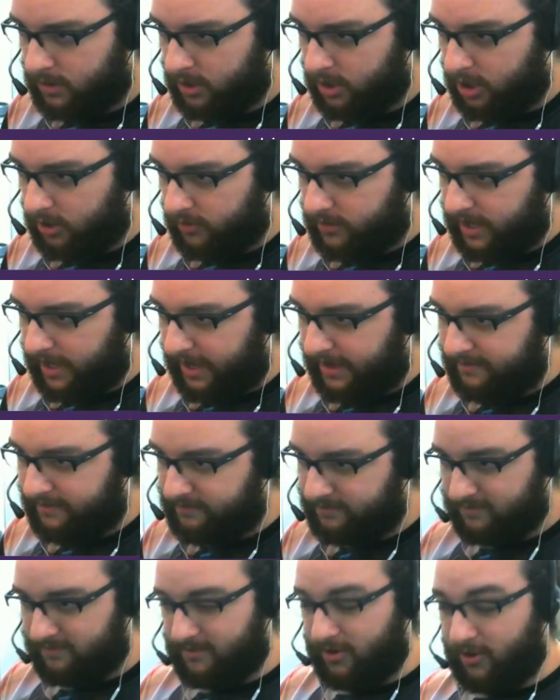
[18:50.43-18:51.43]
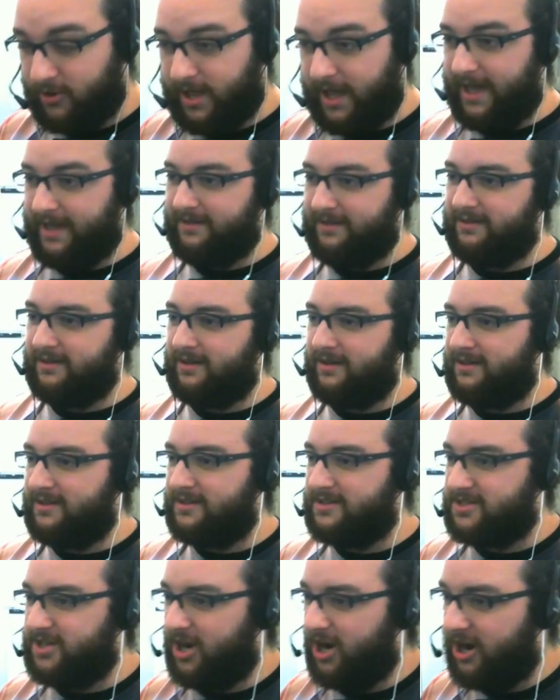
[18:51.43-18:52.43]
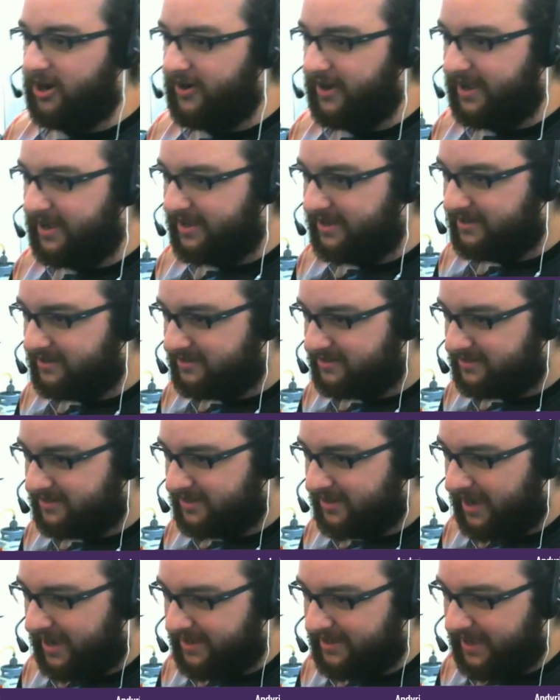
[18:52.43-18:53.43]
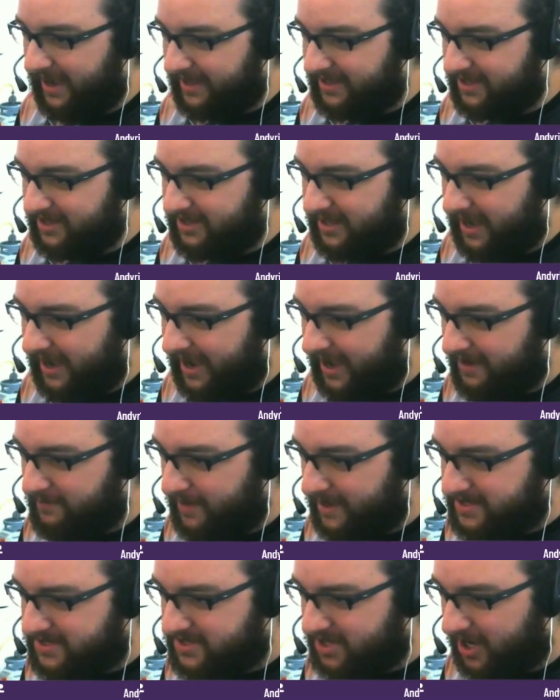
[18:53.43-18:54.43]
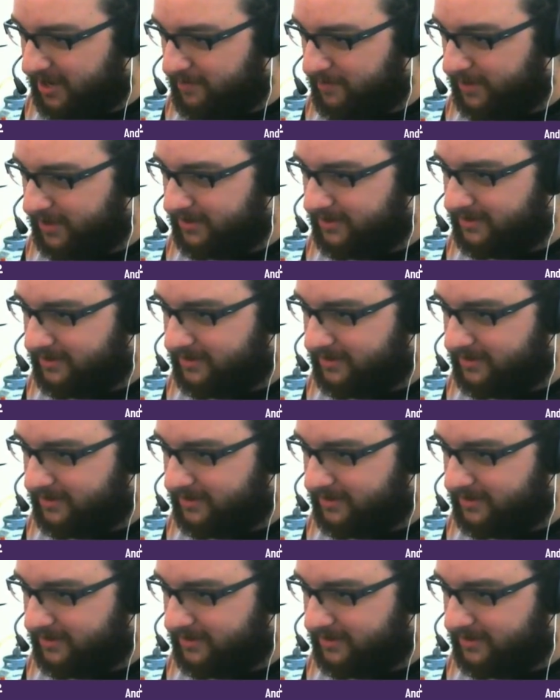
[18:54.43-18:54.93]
Okay. Sorry, I messed up, but